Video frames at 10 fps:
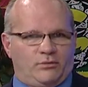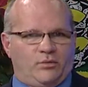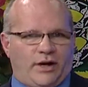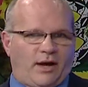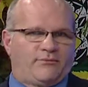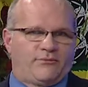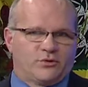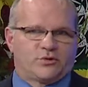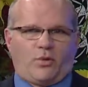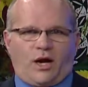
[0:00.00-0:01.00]
when I
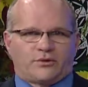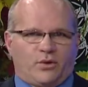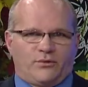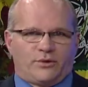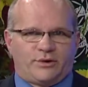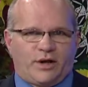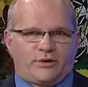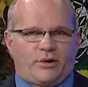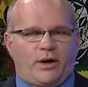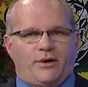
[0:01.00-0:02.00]
first walked over to
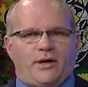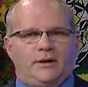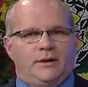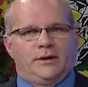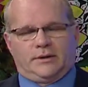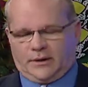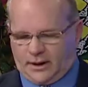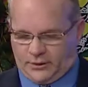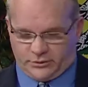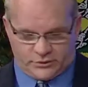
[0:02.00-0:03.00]
another area,
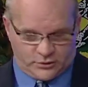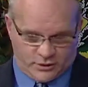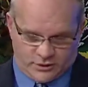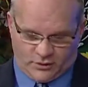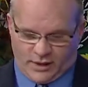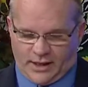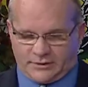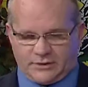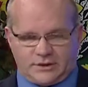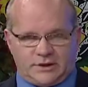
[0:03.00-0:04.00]
it was Judy
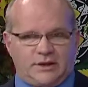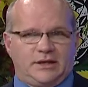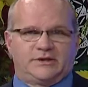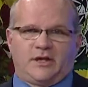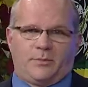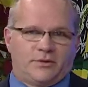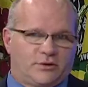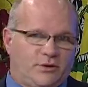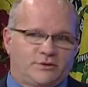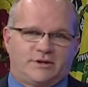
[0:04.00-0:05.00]
Johansson. She gets up
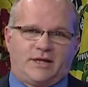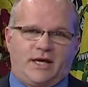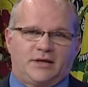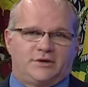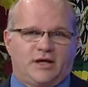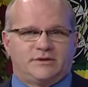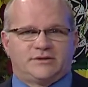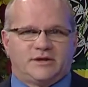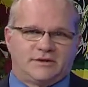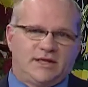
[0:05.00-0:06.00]
and goes to the head judge
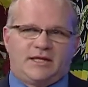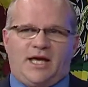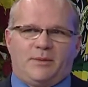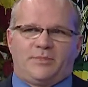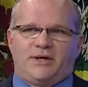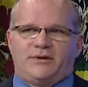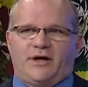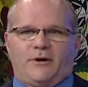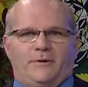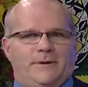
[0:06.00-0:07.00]
and says, he can't be
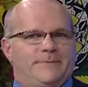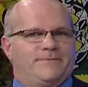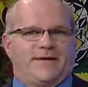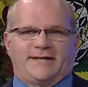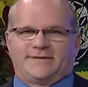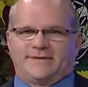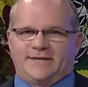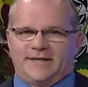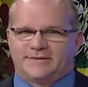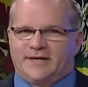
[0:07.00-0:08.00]
there. And I said,
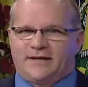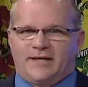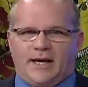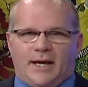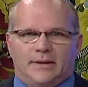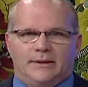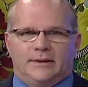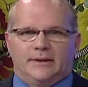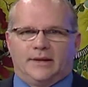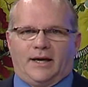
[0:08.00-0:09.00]
yes, I can.
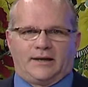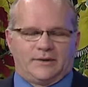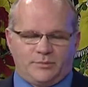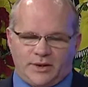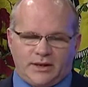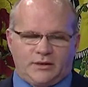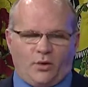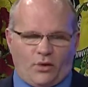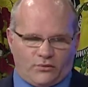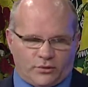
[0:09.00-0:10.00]
I can be
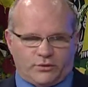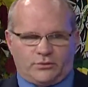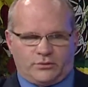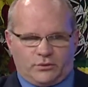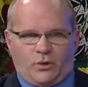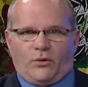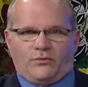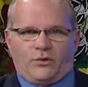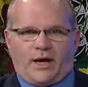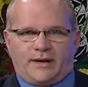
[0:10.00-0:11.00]
over
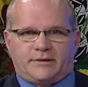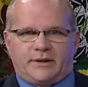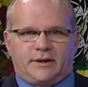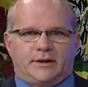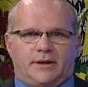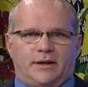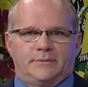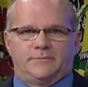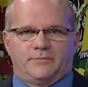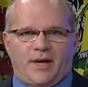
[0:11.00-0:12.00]
at
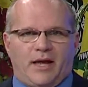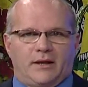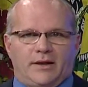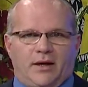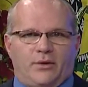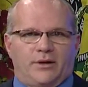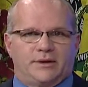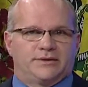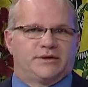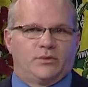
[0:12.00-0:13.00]
the ballot area
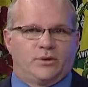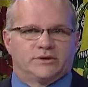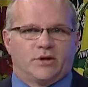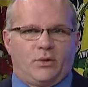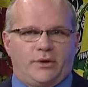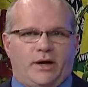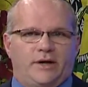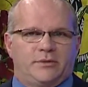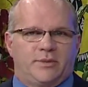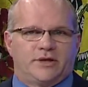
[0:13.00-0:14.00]
to see what's going
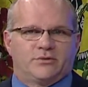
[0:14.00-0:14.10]
on, to make